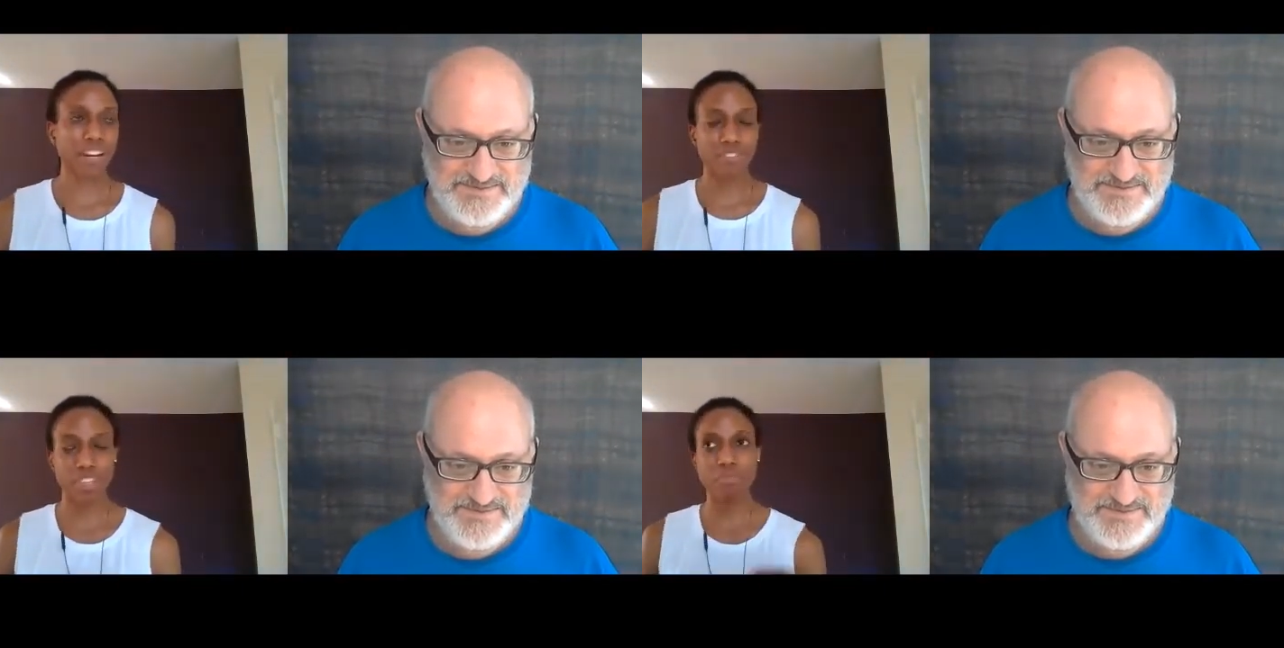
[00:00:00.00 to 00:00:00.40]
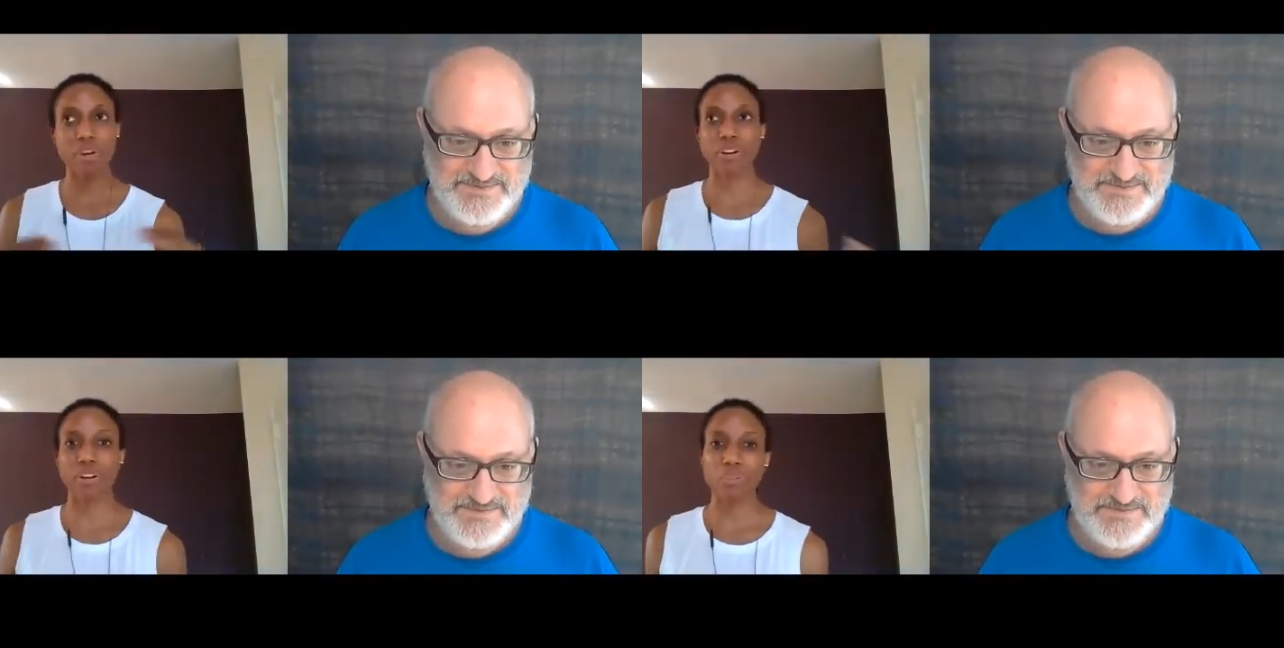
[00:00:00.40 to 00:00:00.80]
Speaker 1: kind of the
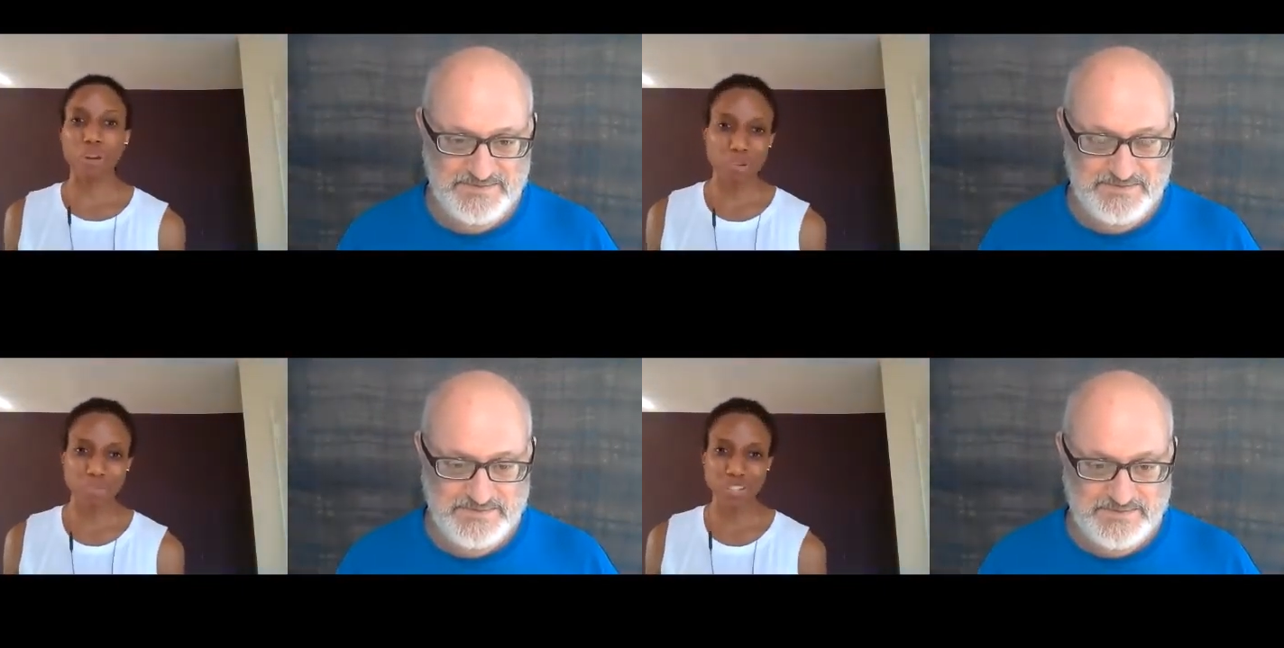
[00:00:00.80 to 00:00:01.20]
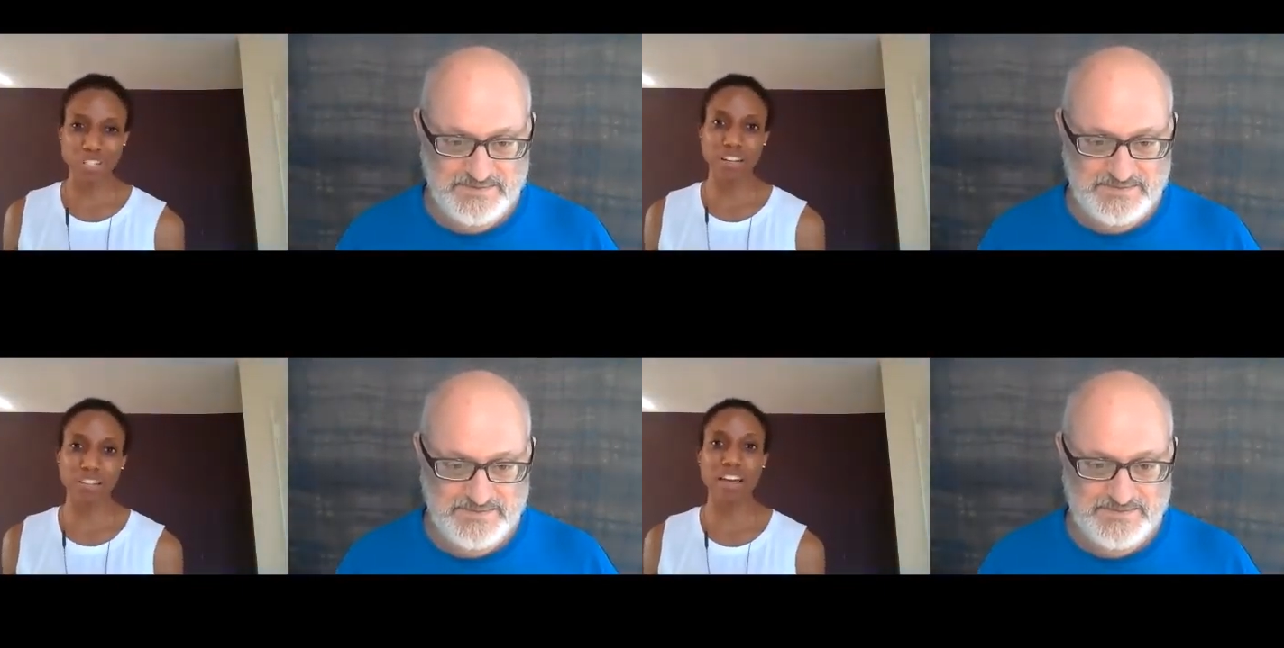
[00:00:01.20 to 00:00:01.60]
American corporate
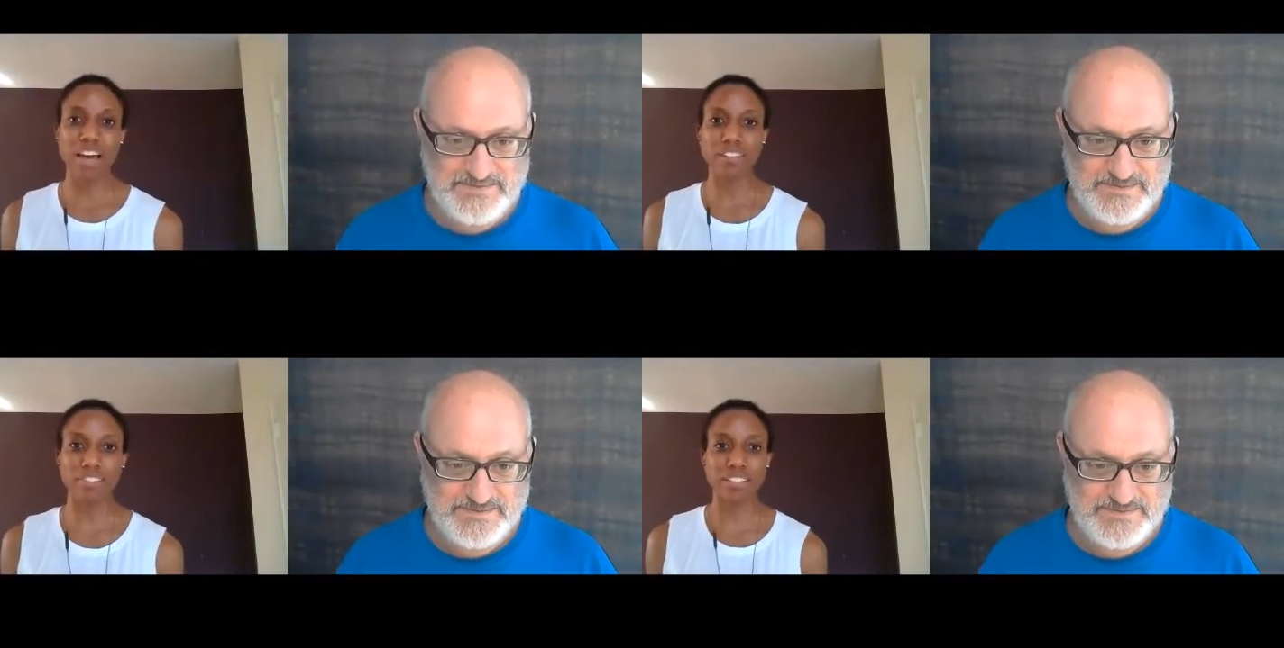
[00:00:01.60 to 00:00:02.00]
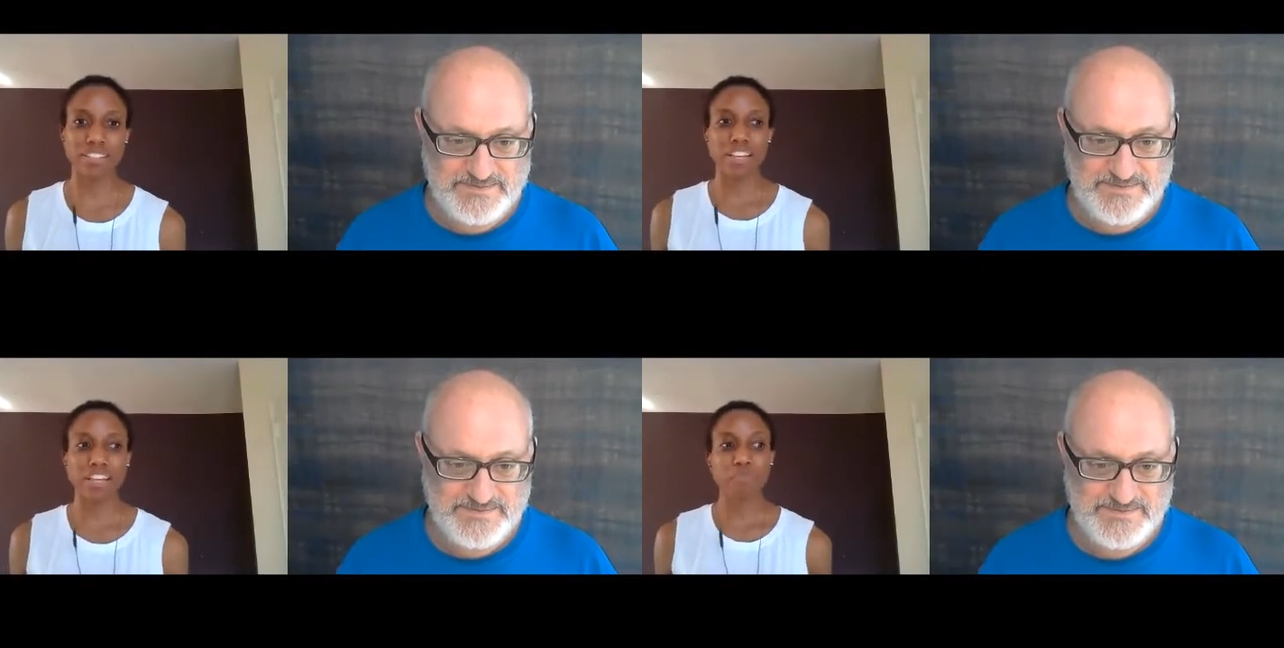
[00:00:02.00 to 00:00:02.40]
machine, a lot of it is